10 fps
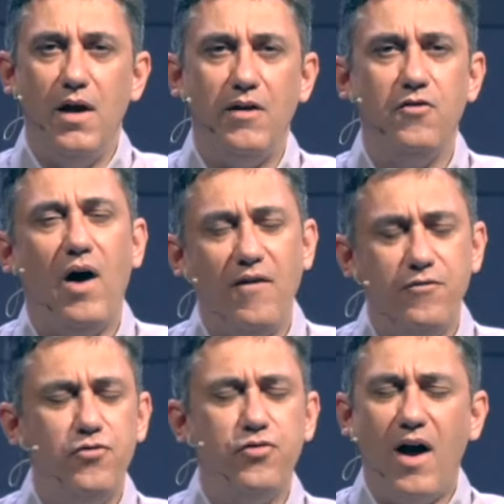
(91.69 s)
And so I've
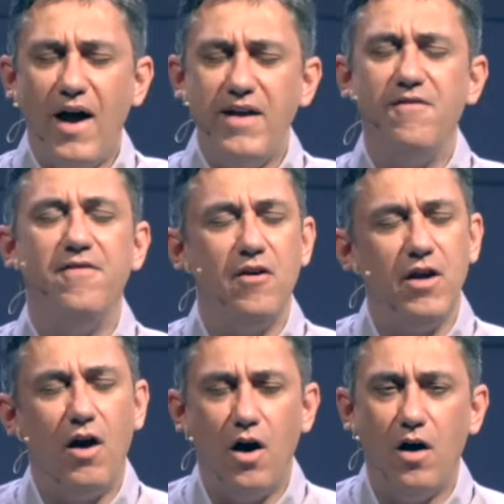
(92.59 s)
tried very
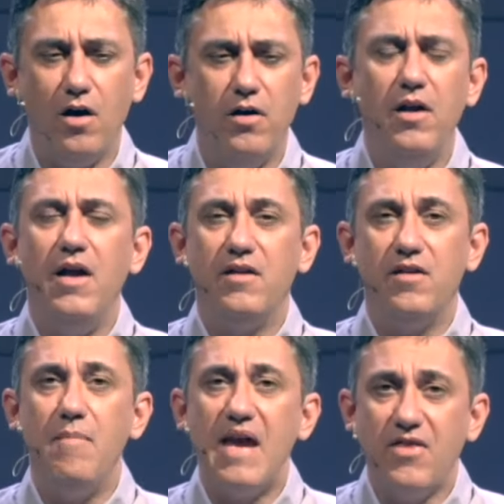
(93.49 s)
hard to
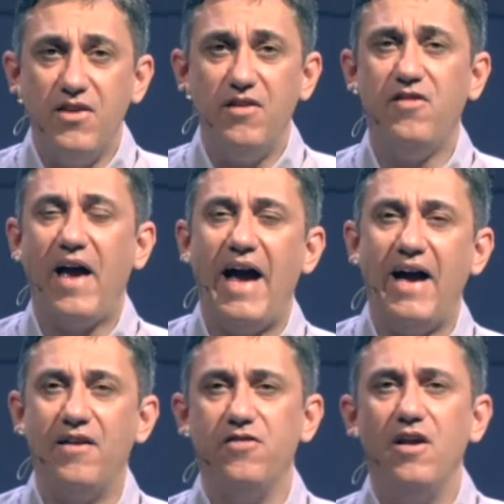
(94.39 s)
make this
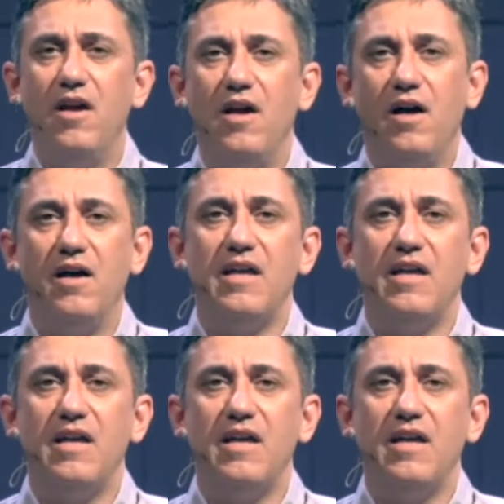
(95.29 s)
as uh,